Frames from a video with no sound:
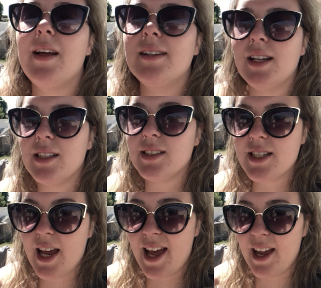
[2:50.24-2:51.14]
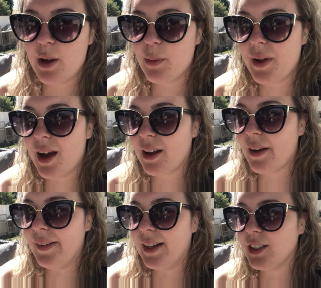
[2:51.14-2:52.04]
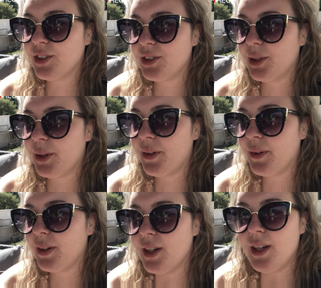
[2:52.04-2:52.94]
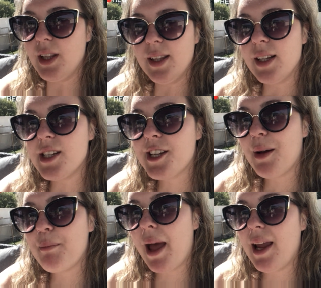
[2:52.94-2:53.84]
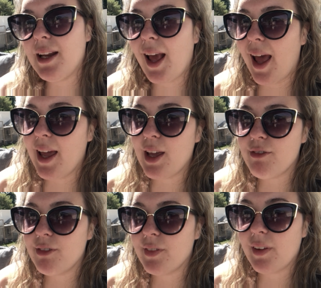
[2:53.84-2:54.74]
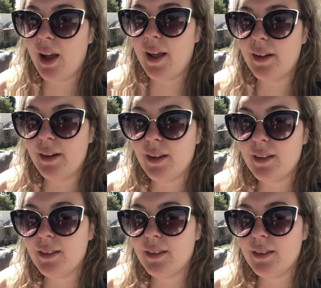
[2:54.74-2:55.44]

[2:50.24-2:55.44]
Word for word: then today we are going to a champagne cave in